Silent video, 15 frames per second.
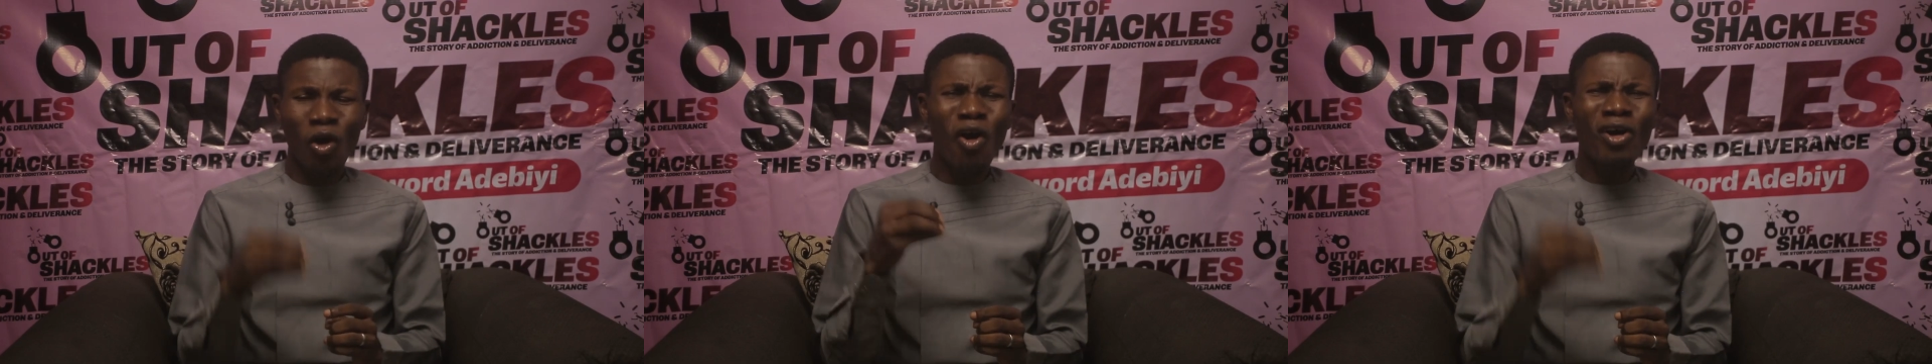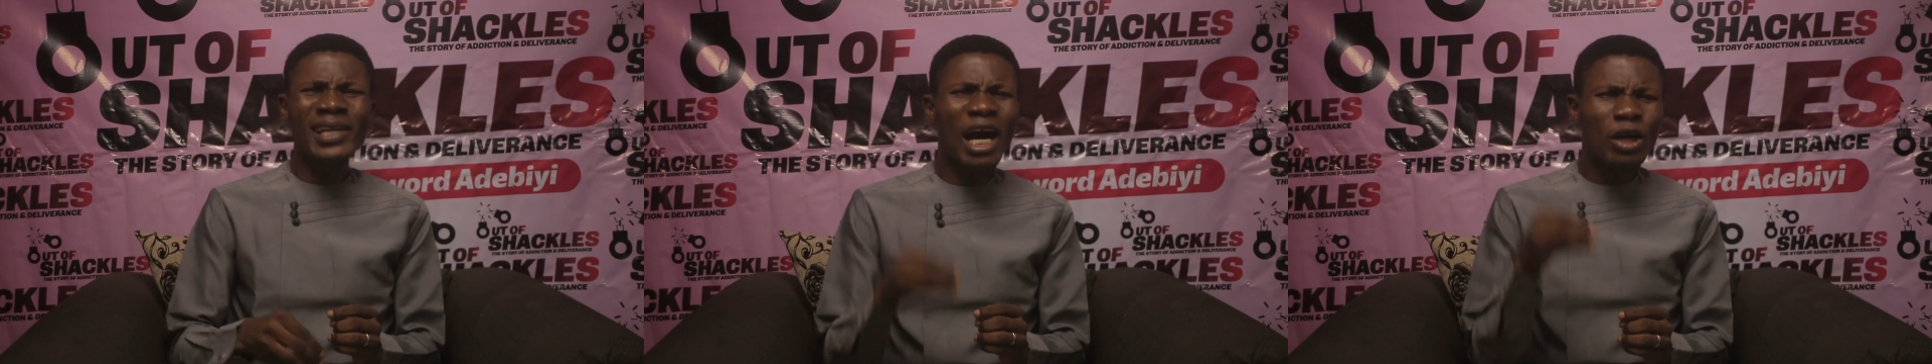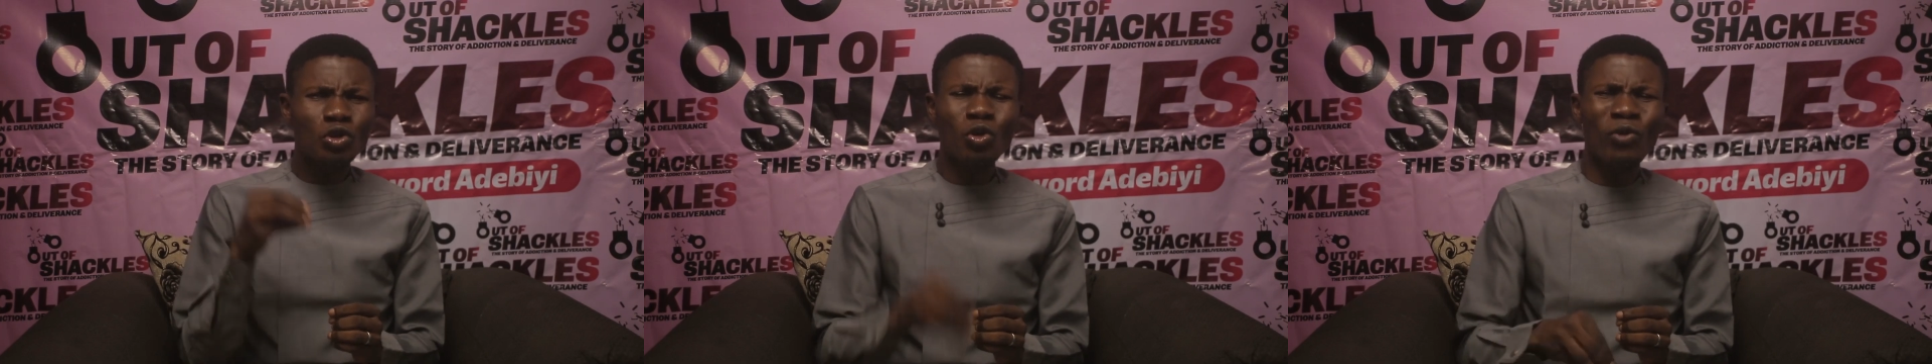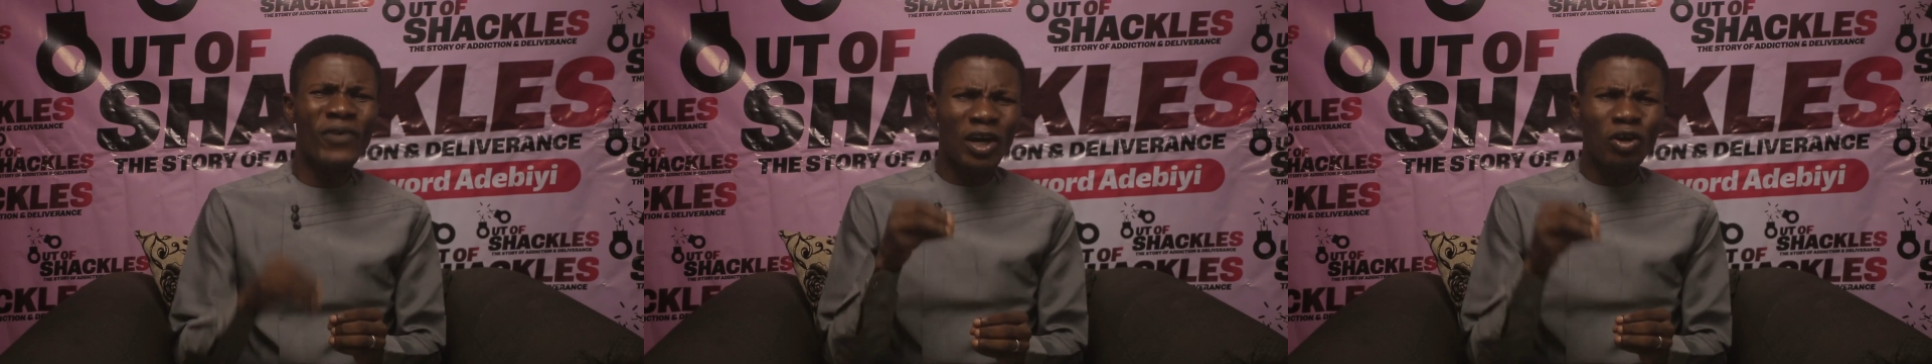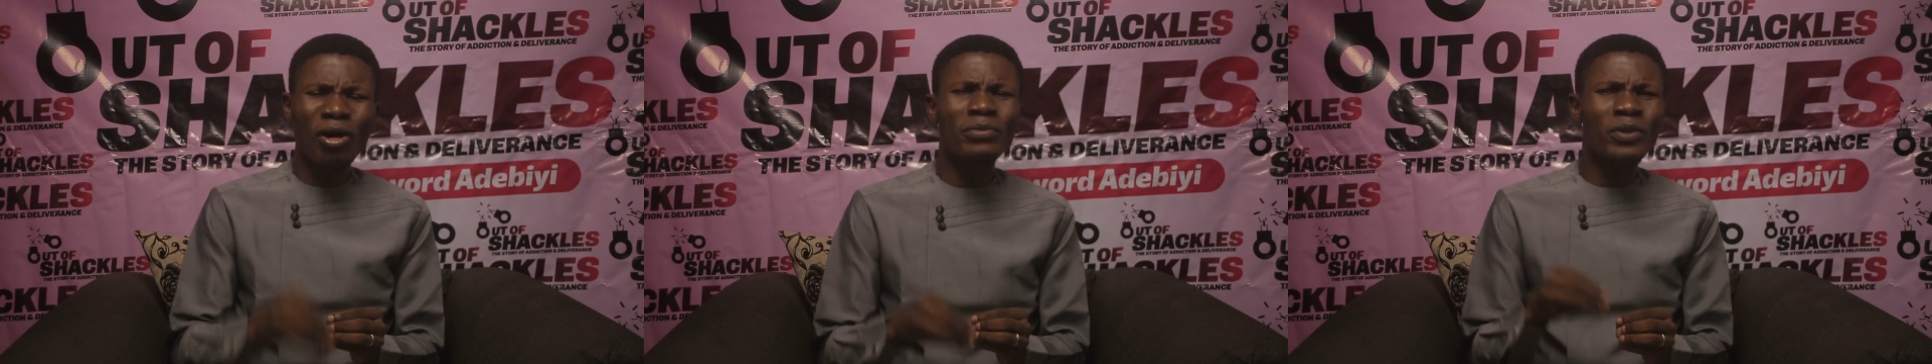on how to
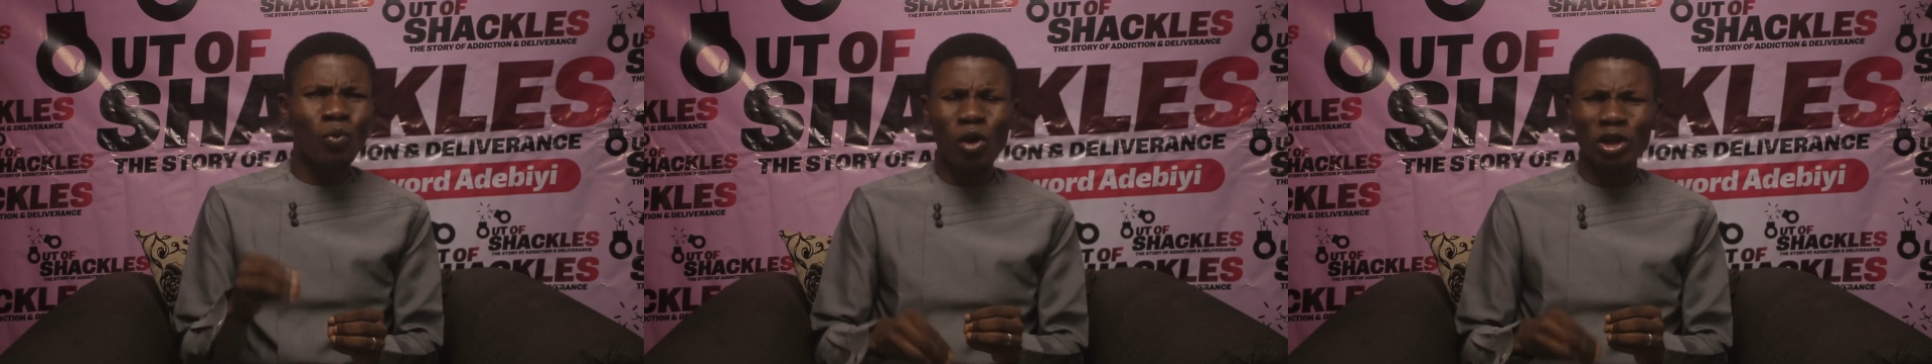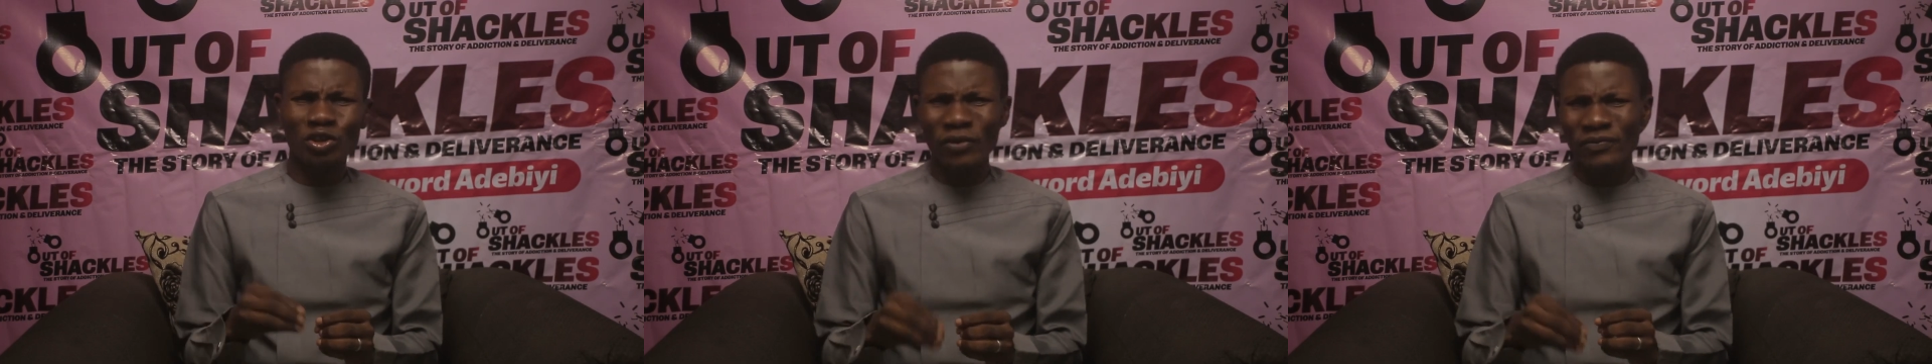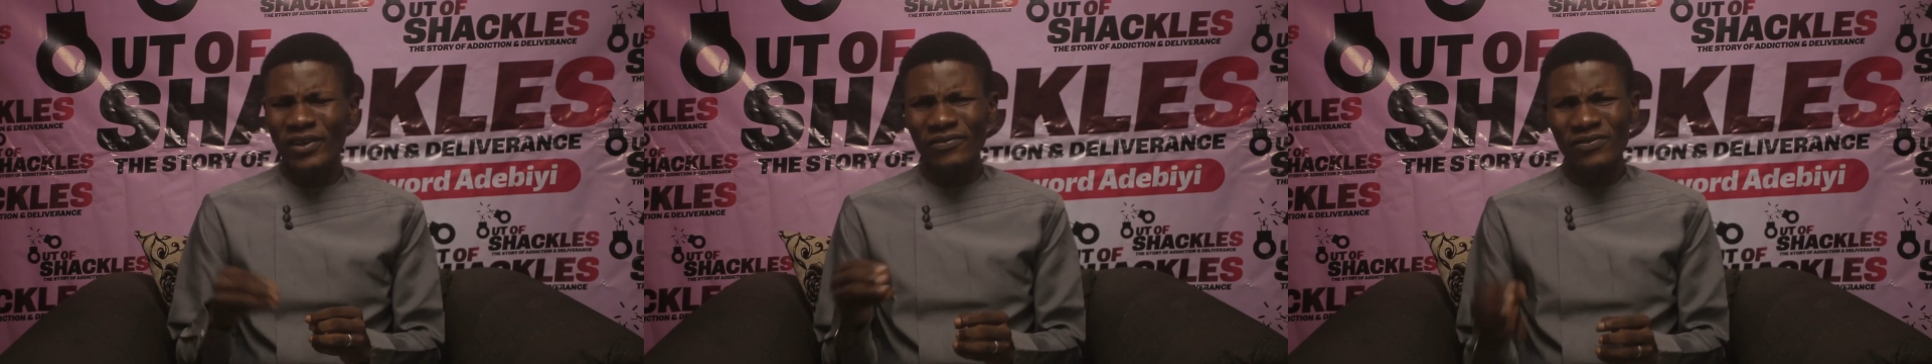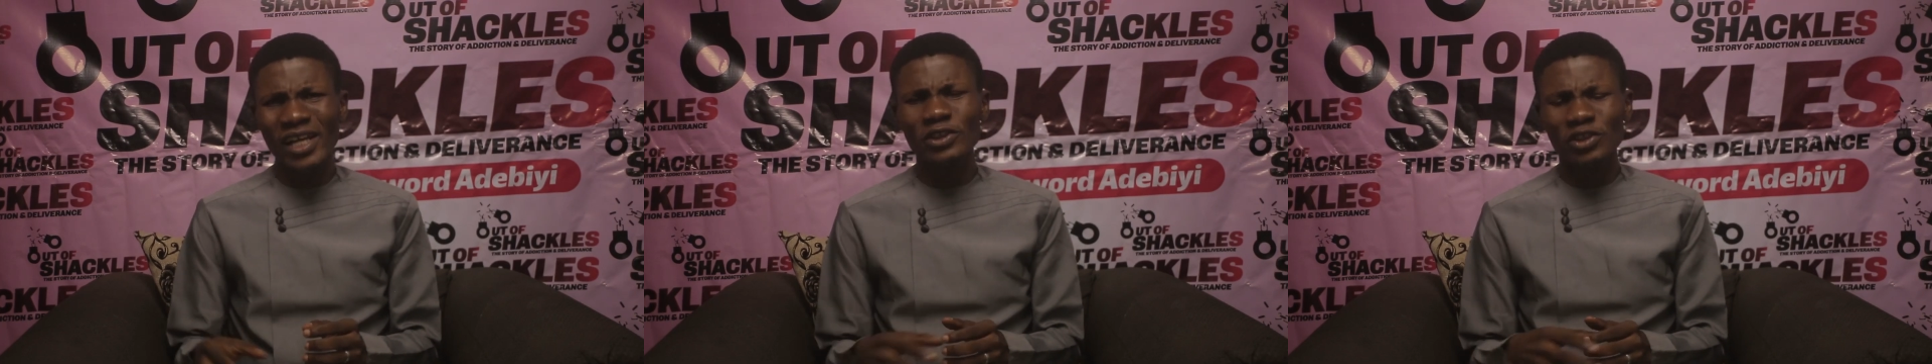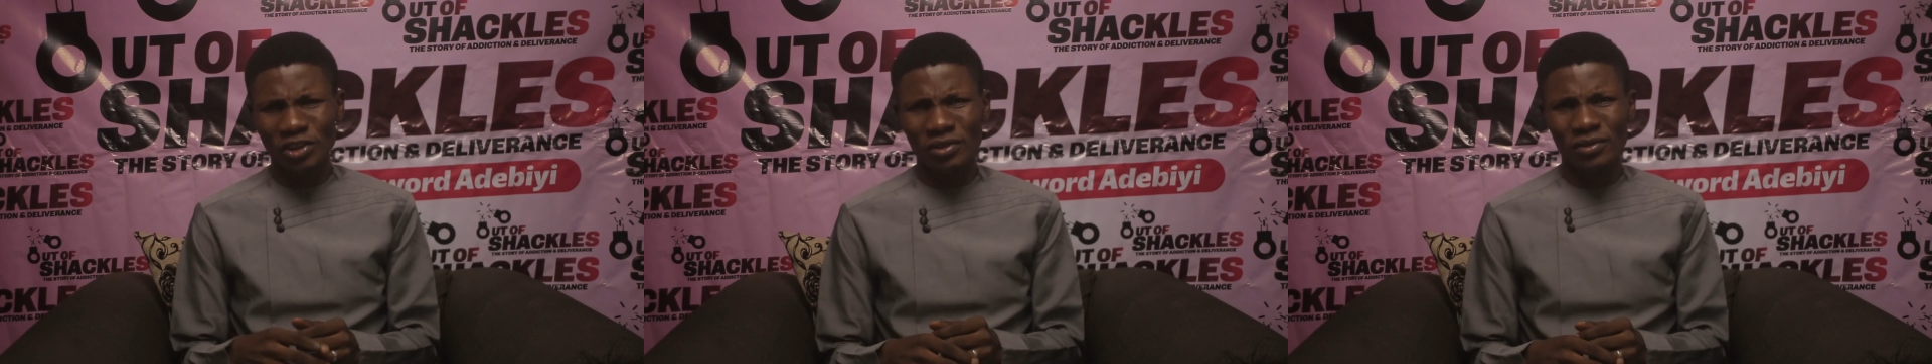overcome the works of the
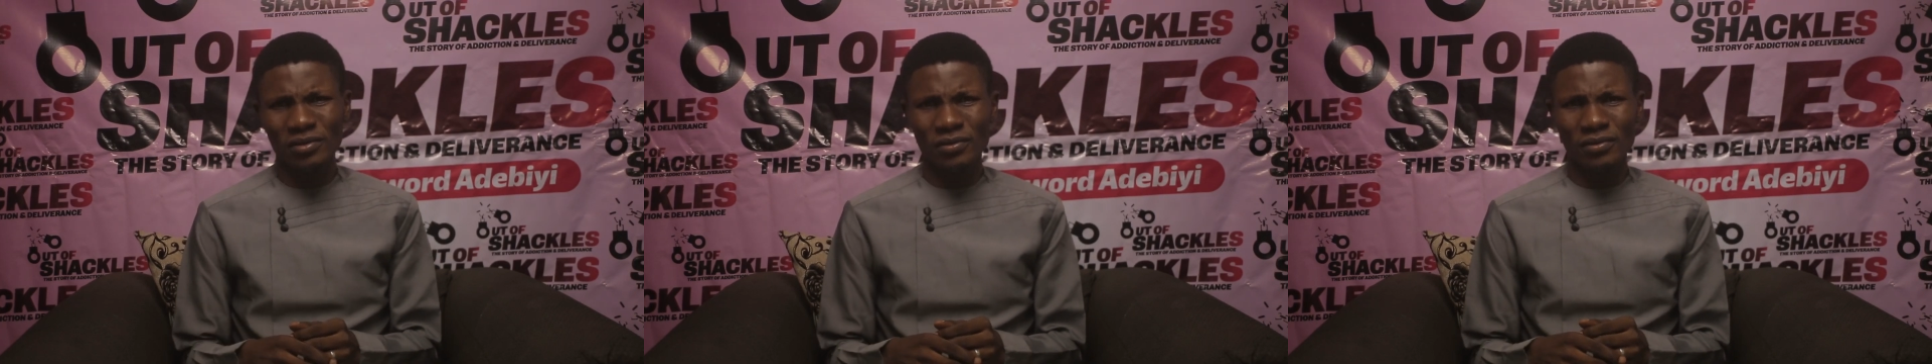flesh.